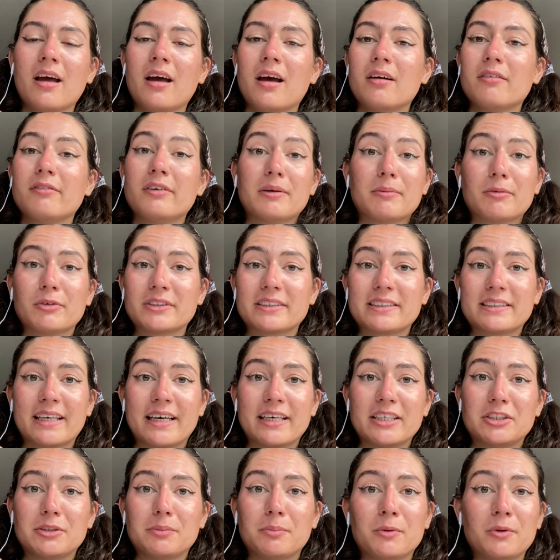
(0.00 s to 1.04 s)
Vi vemos
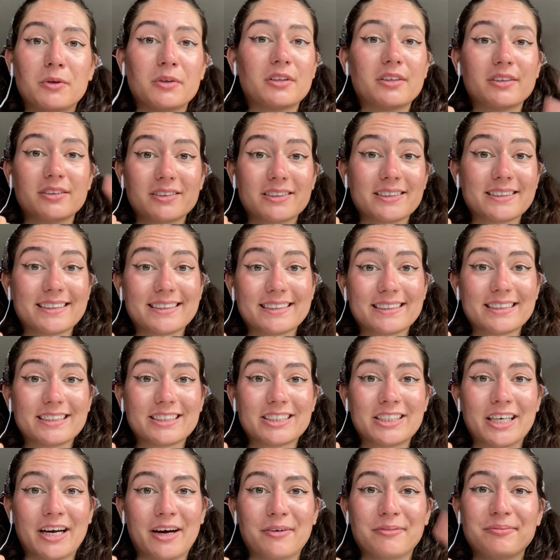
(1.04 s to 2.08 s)
sledeći put.
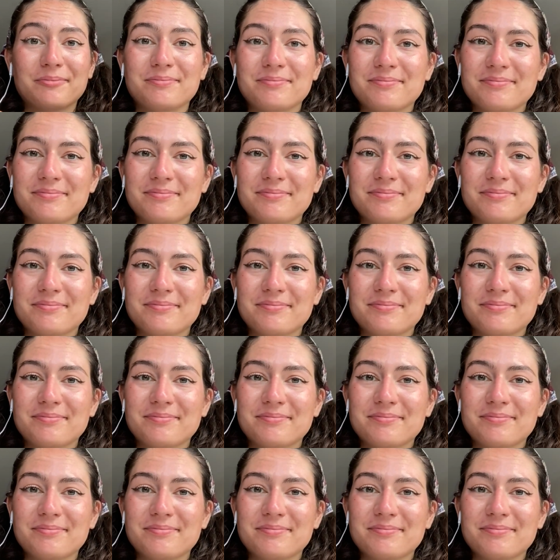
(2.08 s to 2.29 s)
Ciao.